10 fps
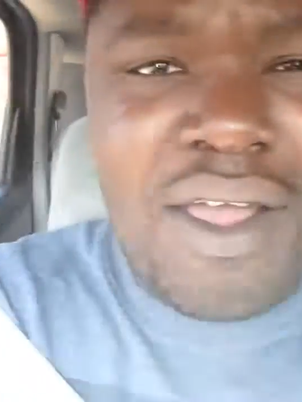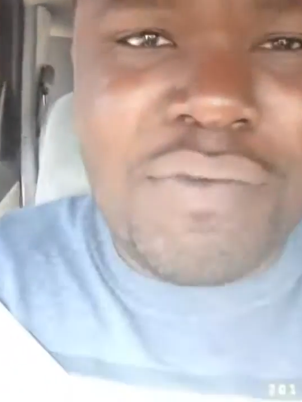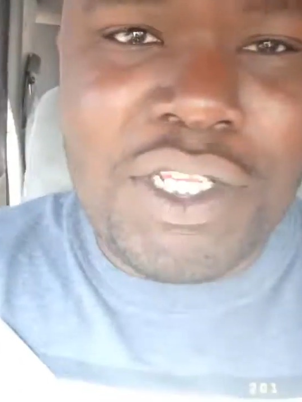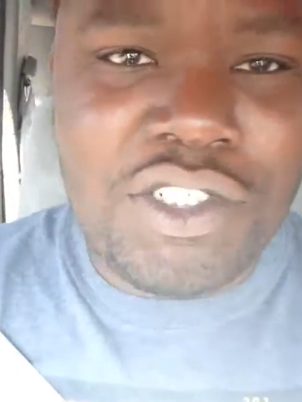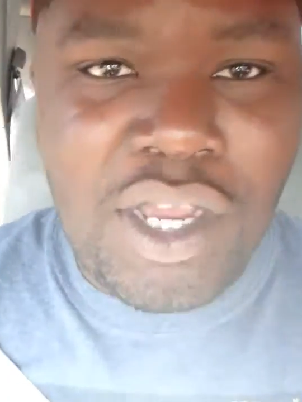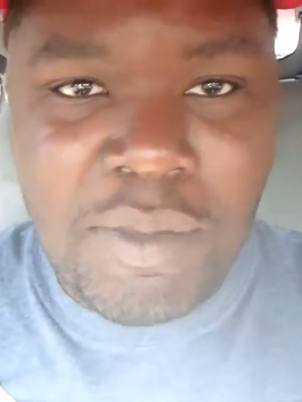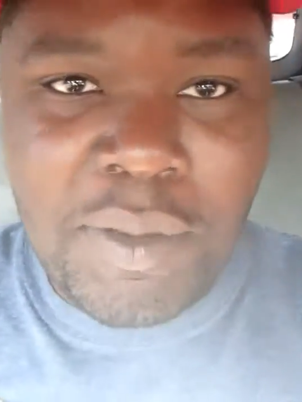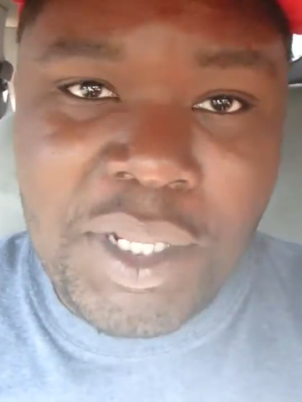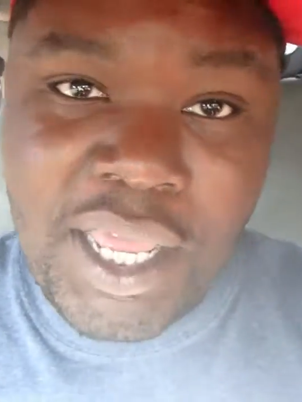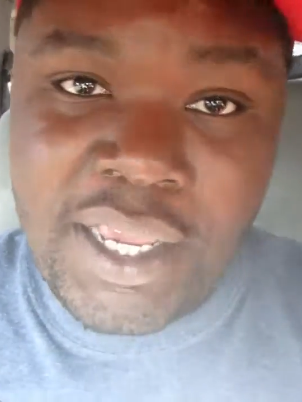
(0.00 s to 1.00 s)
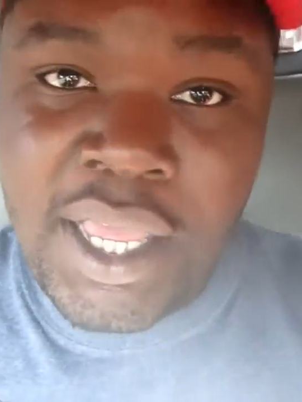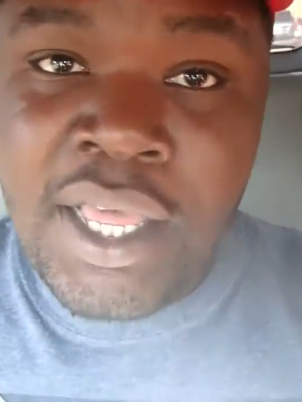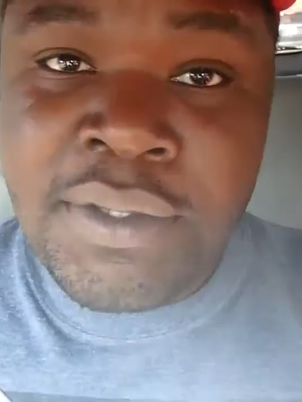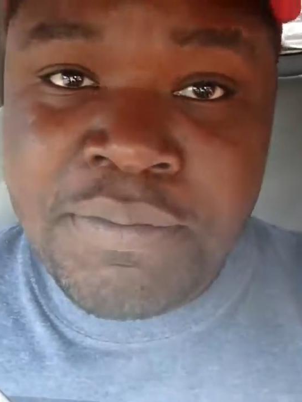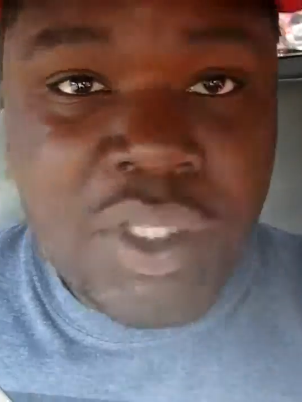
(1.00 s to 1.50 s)
not really drama but like
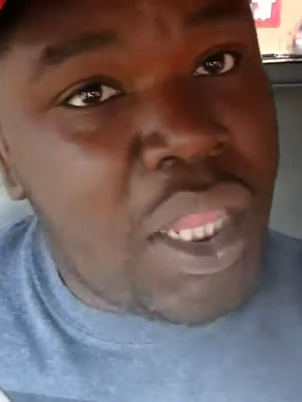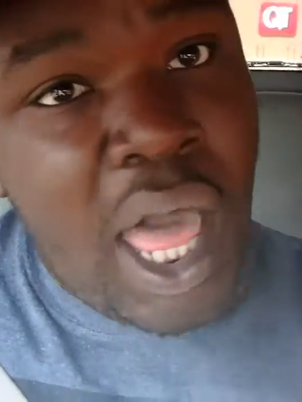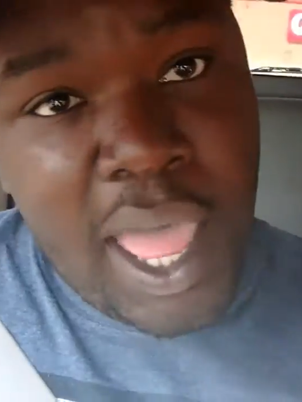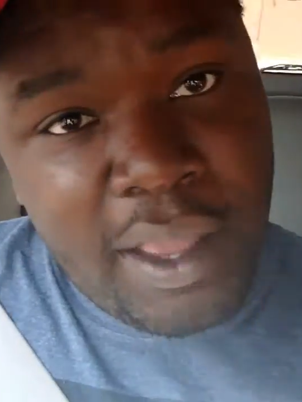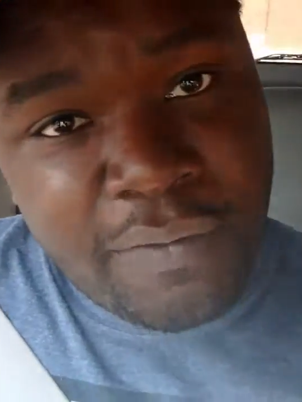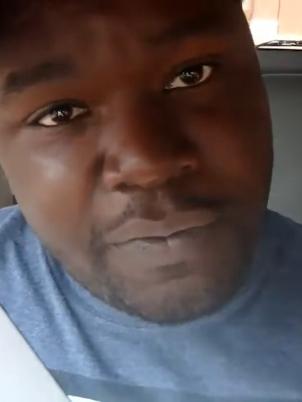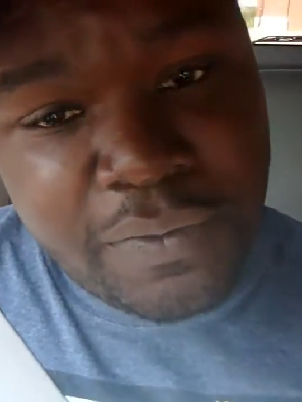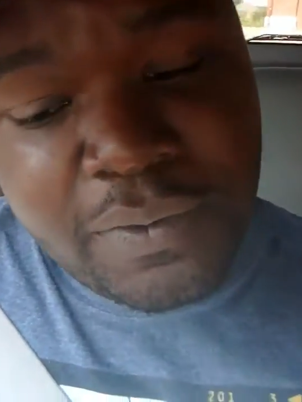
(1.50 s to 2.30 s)
life